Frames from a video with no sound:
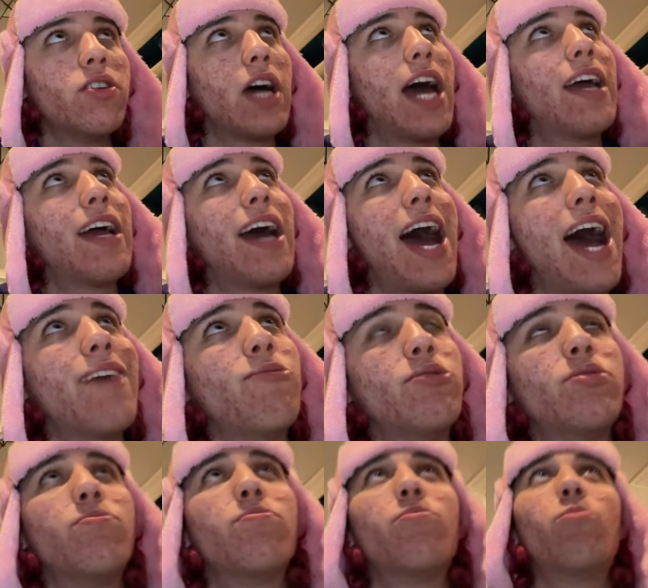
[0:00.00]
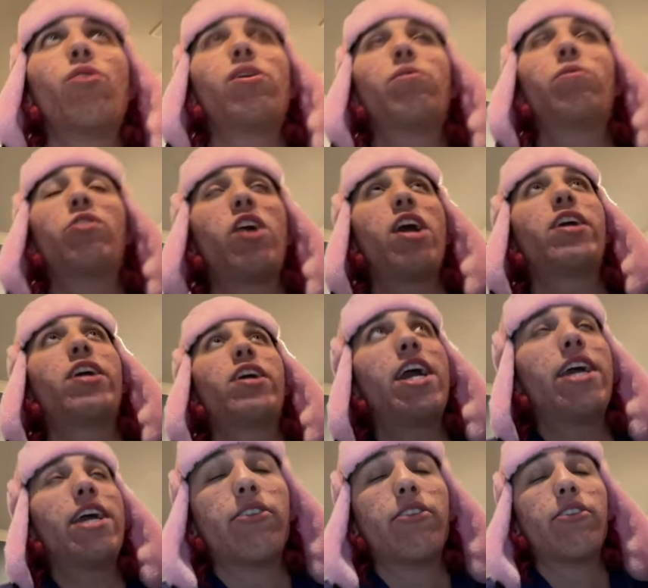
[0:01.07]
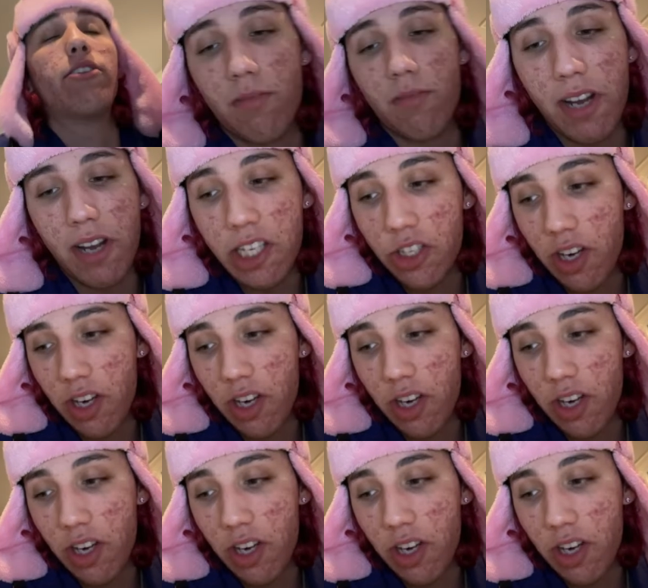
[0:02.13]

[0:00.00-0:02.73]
I was more trying to cater towards a mainstream